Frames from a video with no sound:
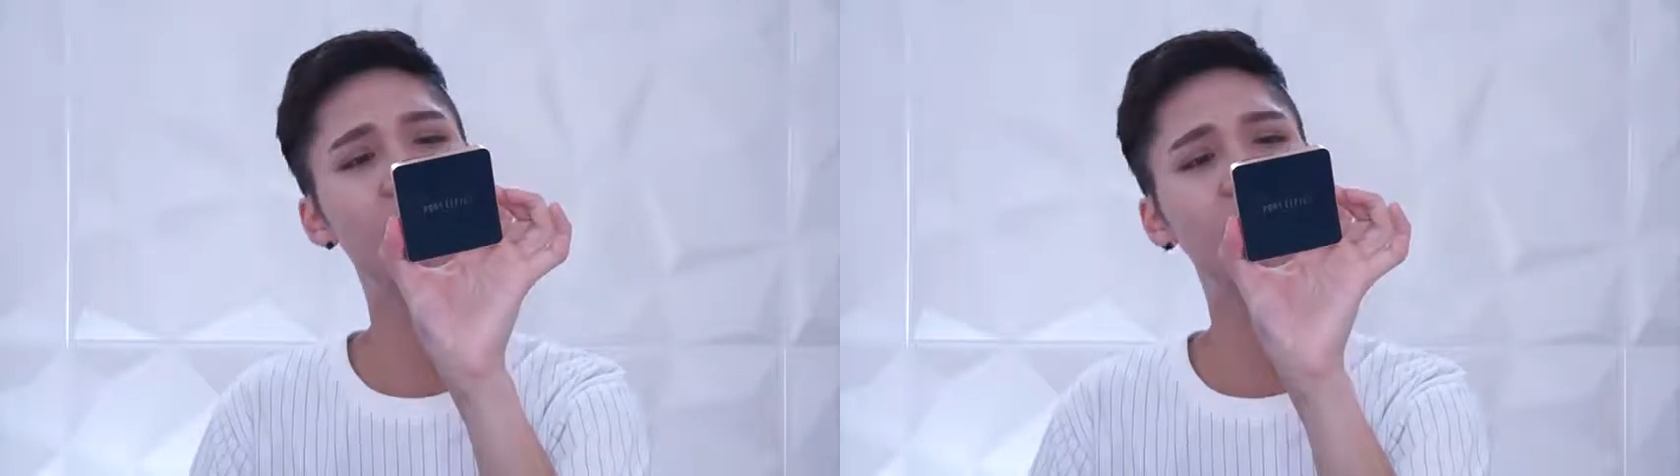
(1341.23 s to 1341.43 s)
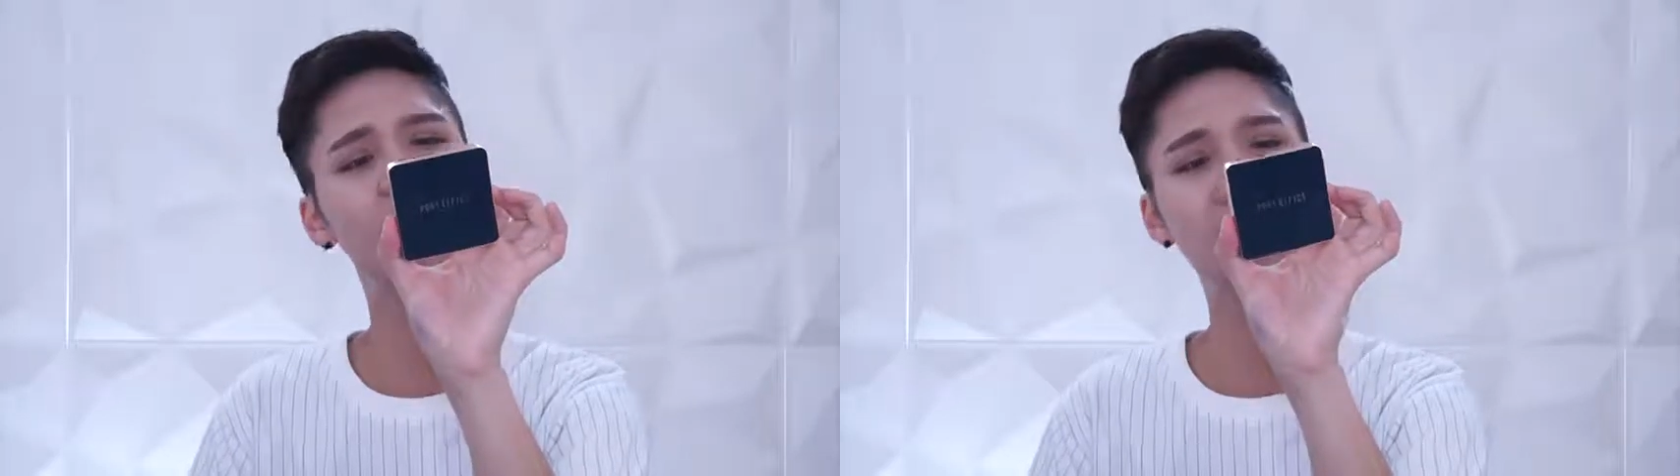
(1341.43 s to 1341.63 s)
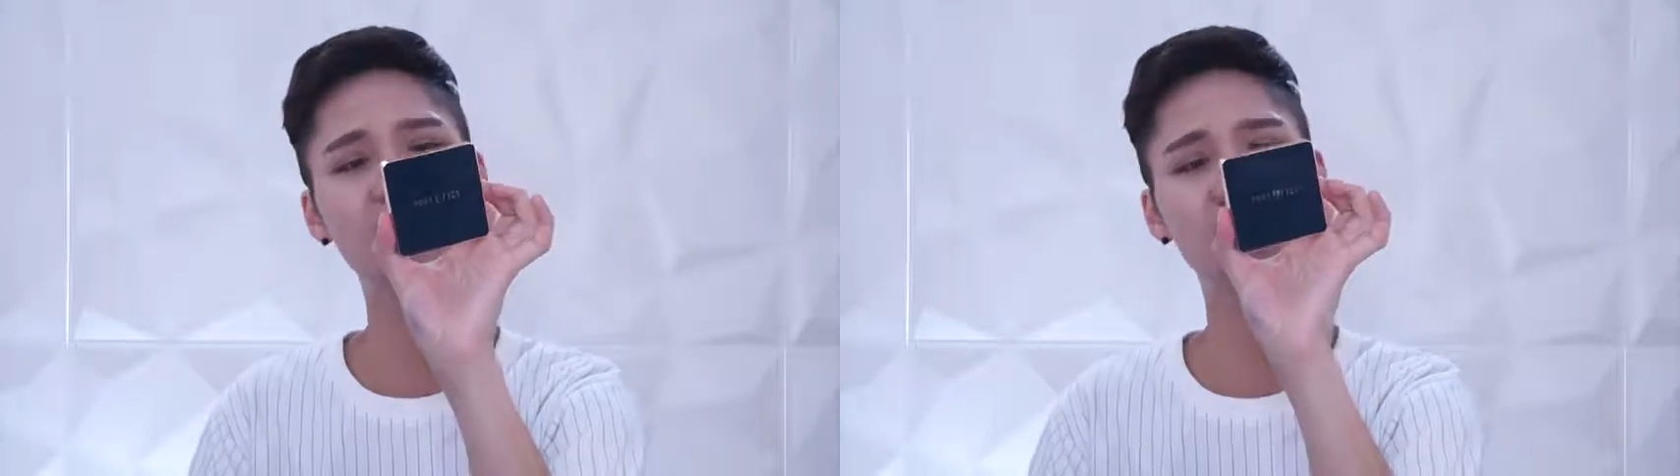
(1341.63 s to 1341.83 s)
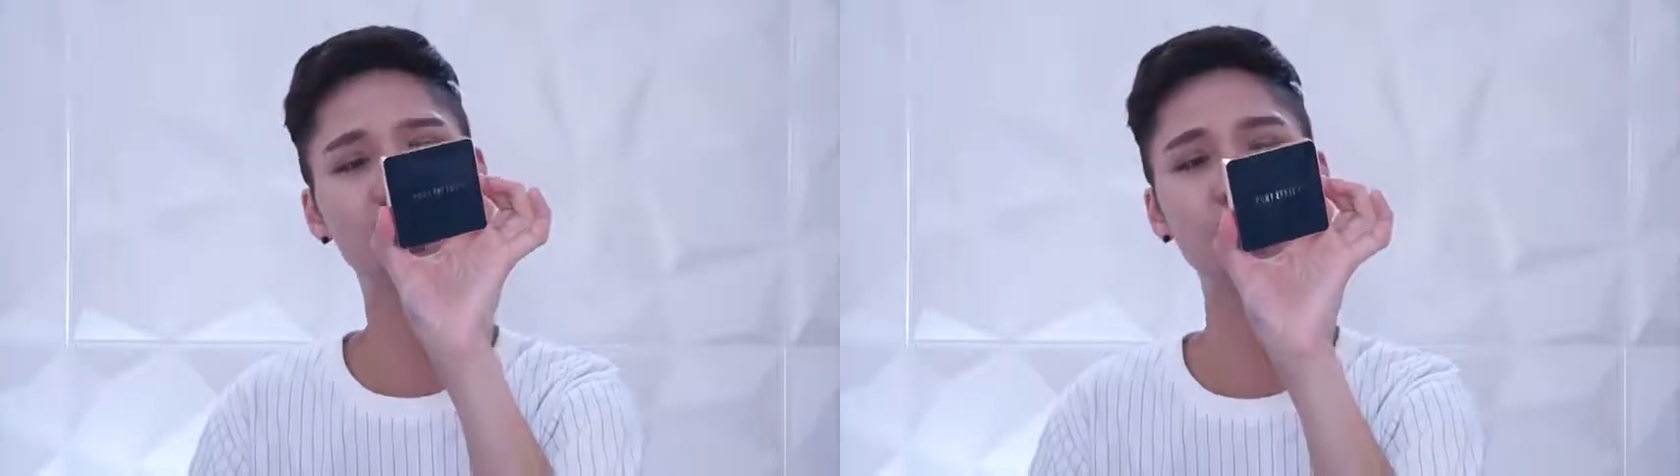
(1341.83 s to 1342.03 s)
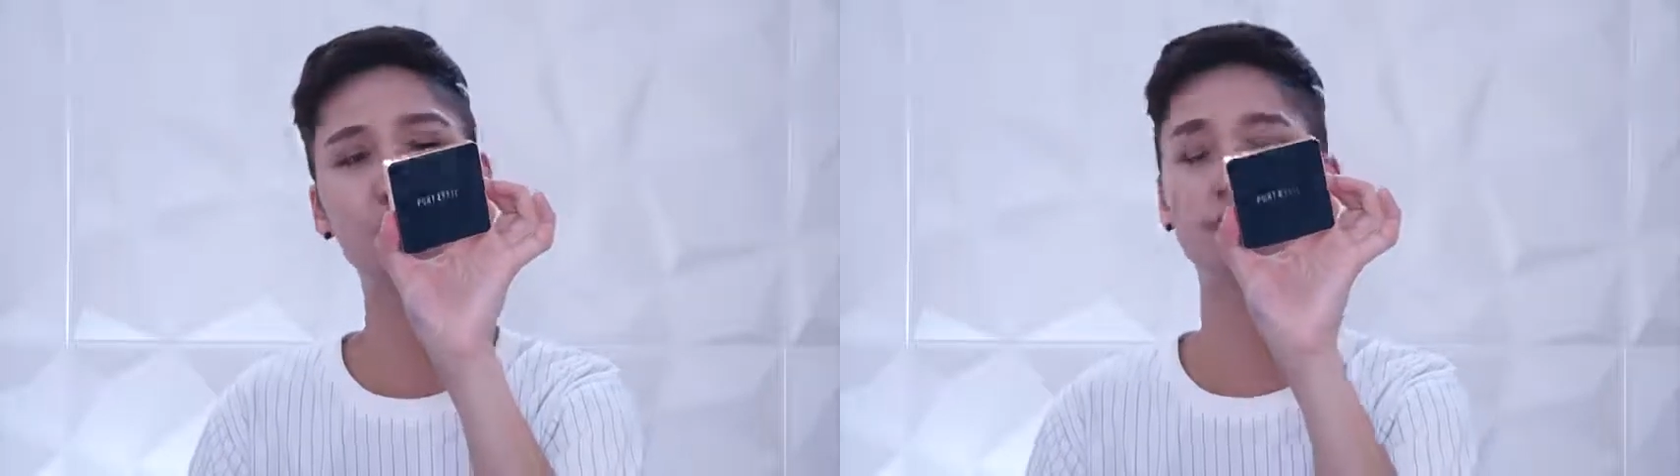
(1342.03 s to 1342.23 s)

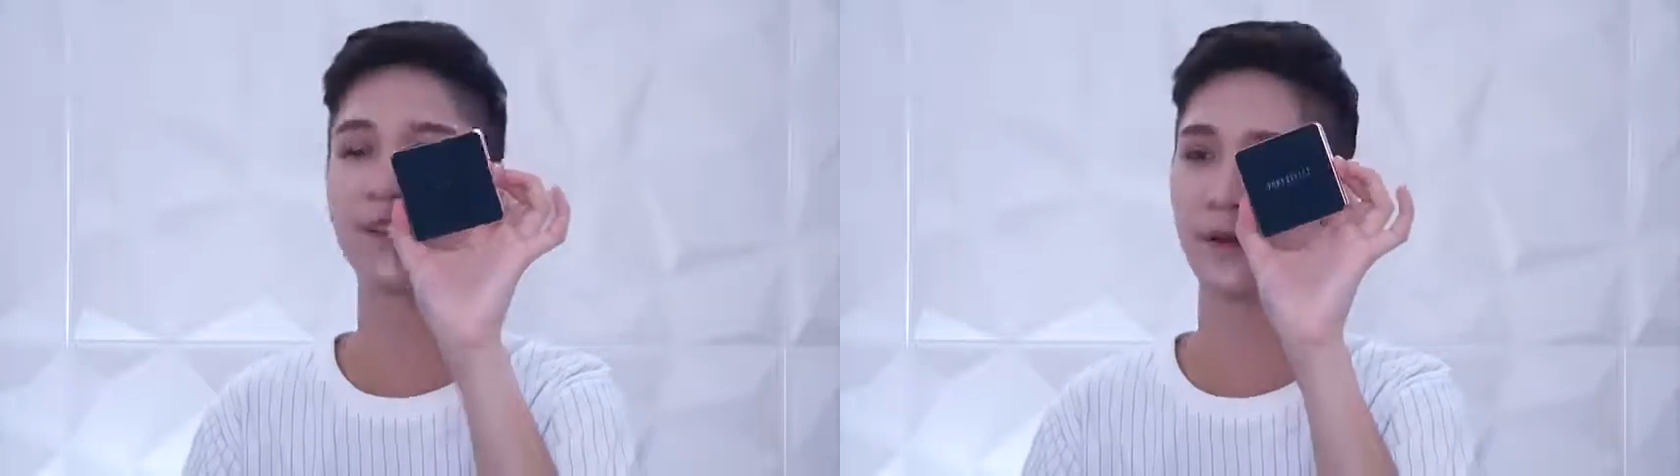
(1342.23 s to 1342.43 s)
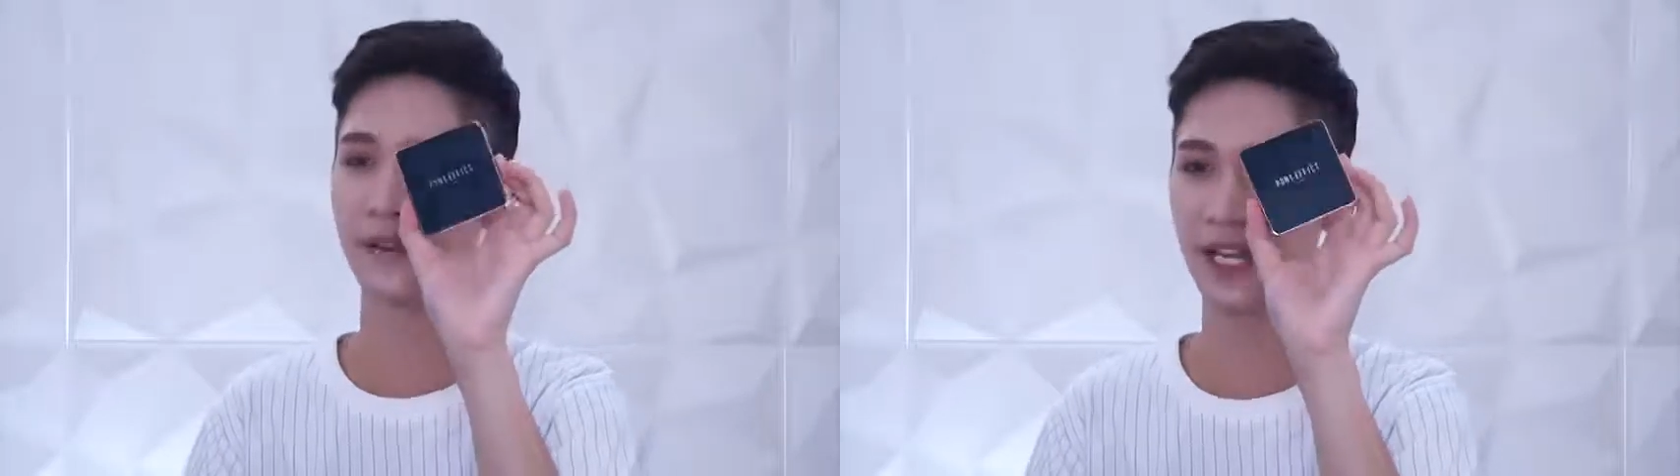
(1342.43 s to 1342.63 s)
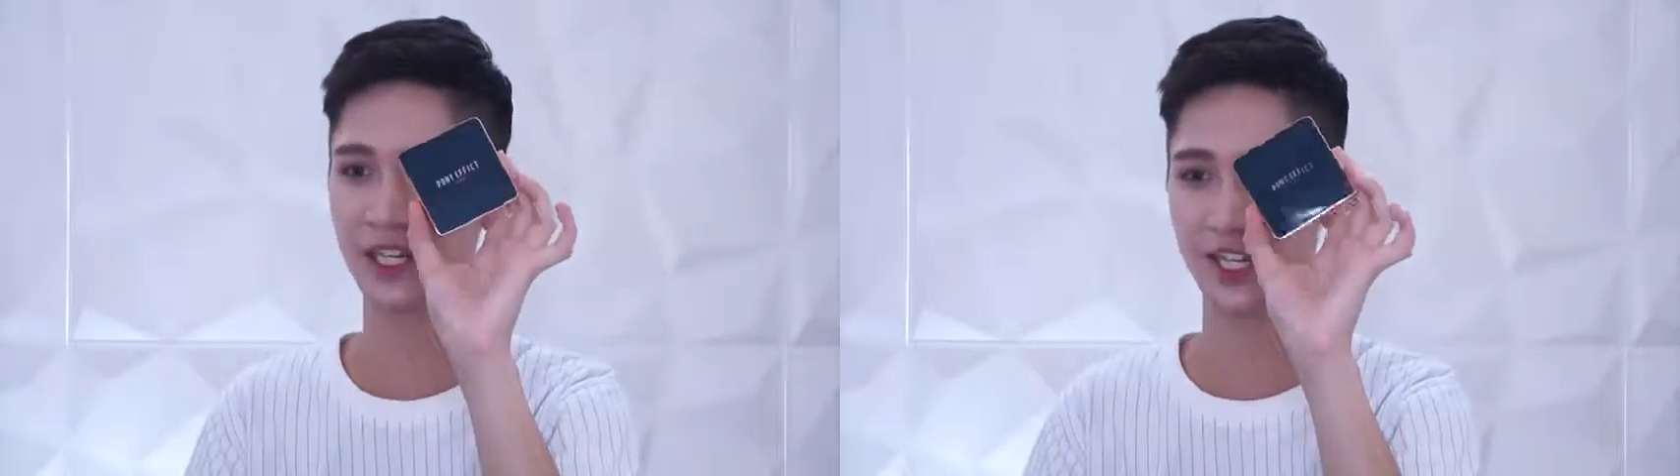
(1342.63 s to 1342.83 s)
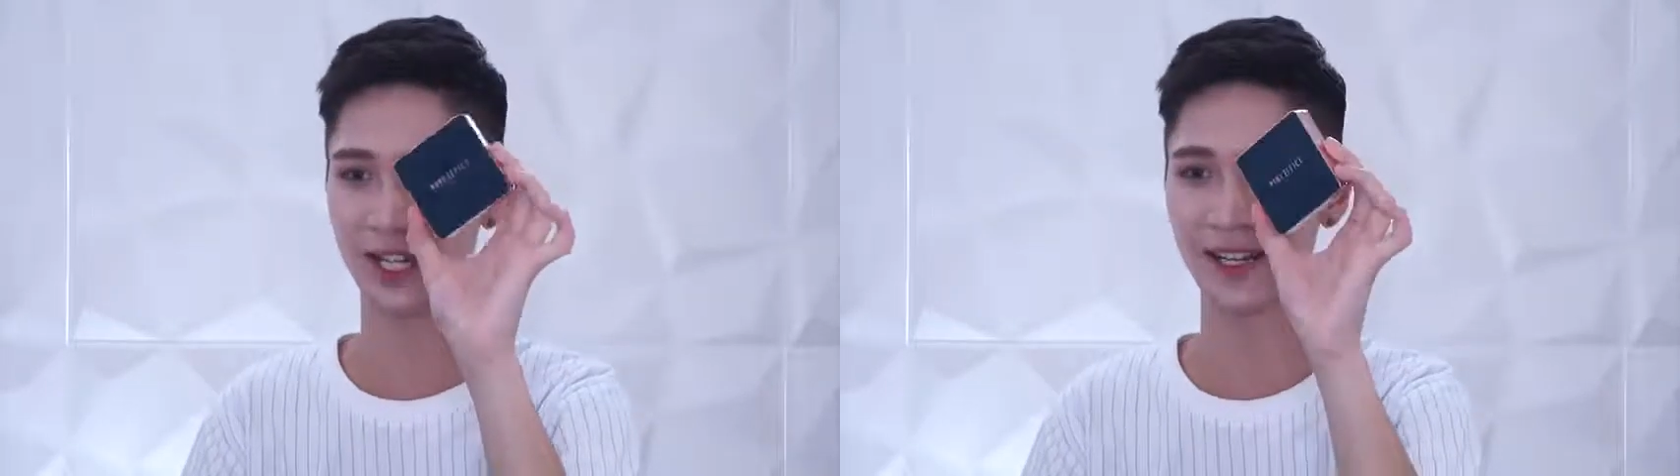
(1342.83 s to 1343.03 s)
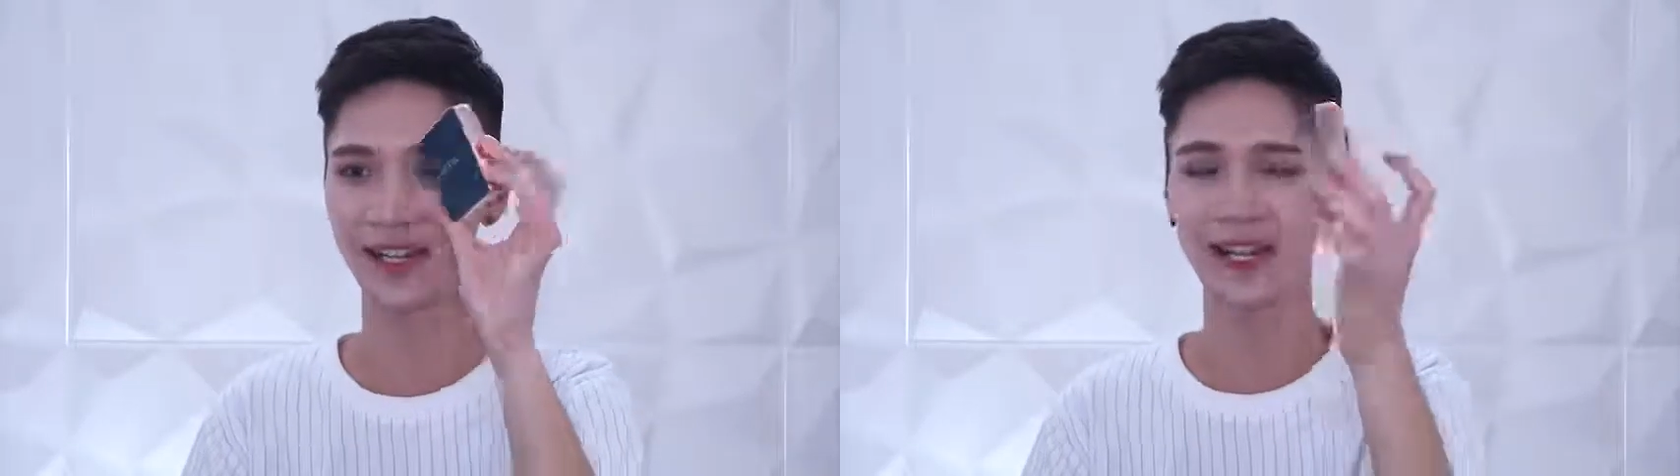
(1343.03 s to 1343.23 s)
Everlasting Cushion
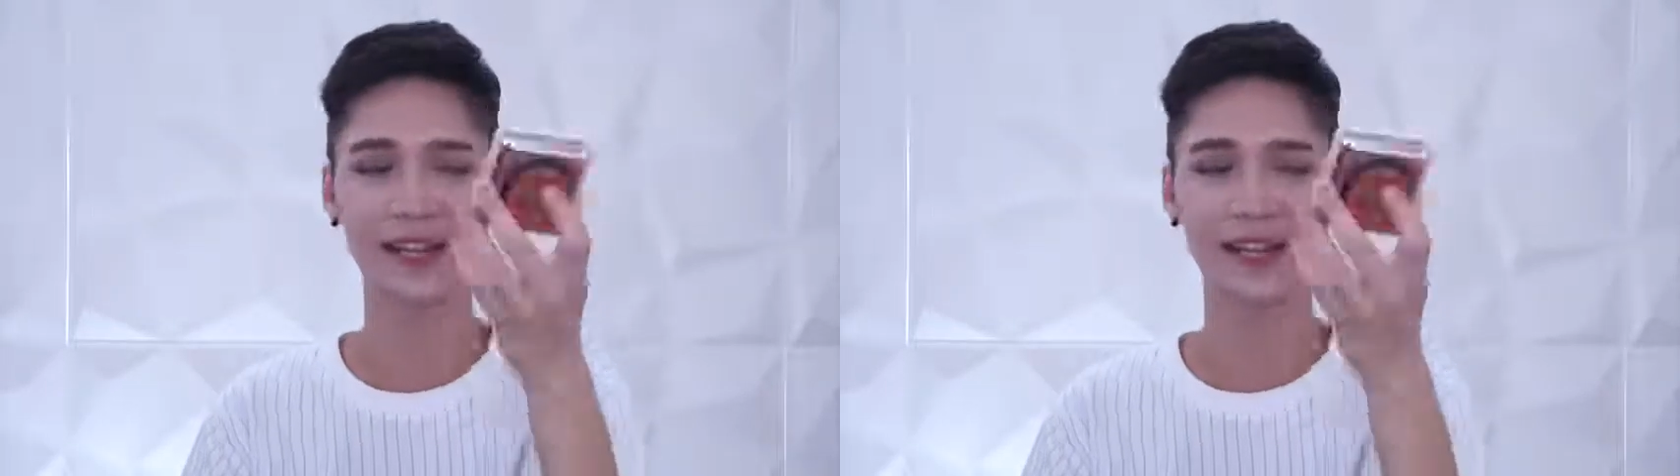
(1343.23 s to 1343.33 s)
Foundation,